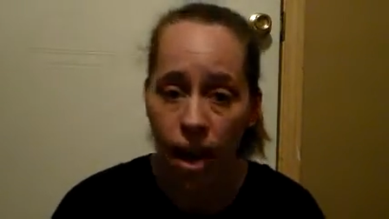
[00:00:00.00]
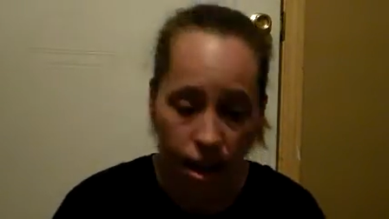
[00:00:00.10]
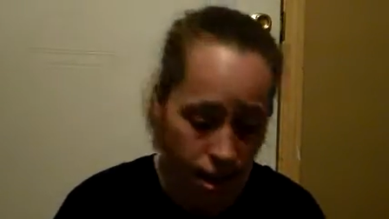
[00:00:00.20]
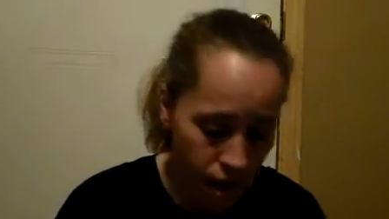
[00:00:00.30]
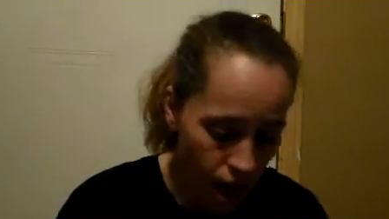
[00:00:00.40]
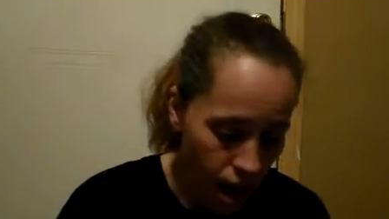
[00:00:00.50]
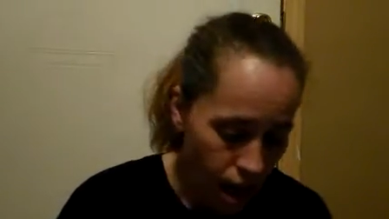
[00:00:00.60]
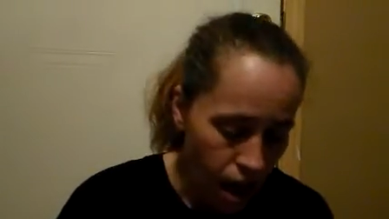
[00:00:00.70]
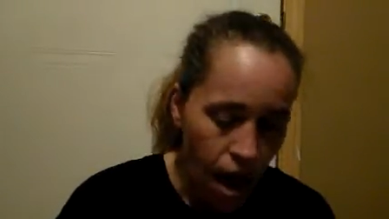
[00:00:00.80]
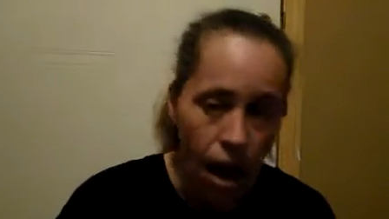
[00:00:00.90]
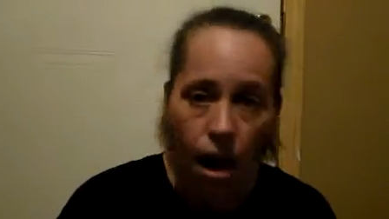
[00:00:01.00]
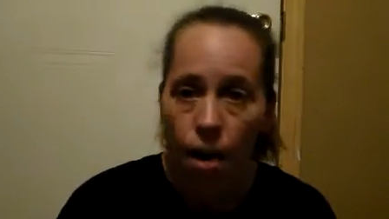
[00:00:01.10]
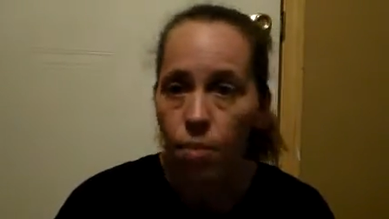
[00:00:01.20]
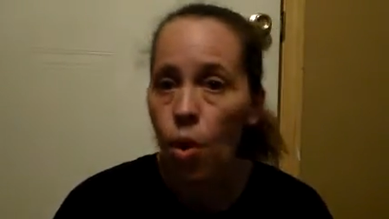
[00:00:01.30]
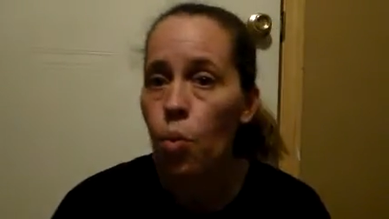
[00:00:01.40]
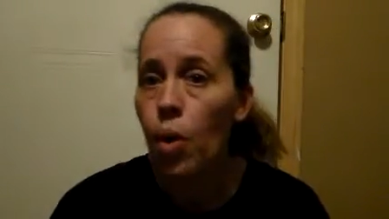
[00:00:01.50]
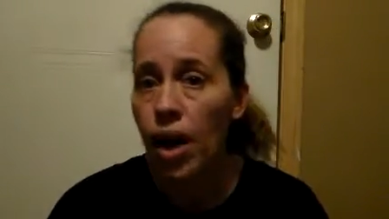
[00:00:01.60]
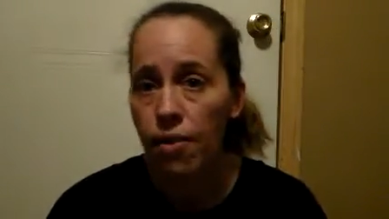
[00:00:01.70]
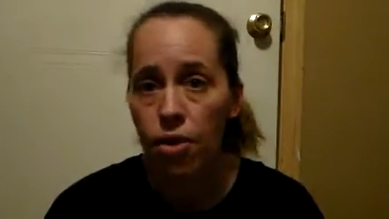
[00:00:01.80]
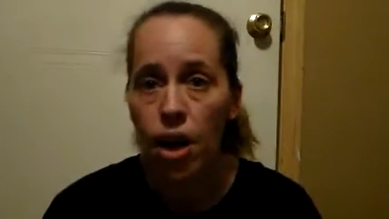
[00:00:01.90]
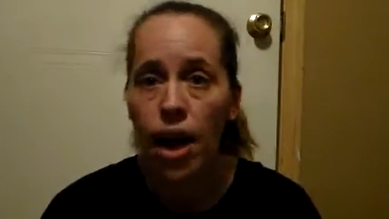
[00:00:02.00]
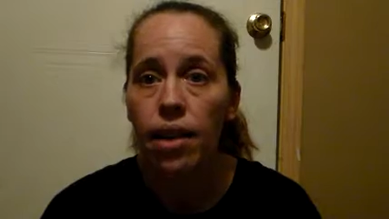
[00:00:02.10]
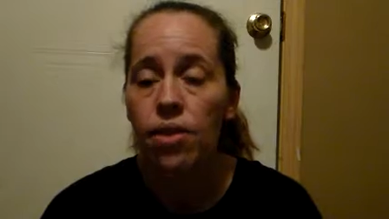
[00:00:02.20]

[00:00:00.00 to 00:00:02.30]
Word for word: fans um, or whatever.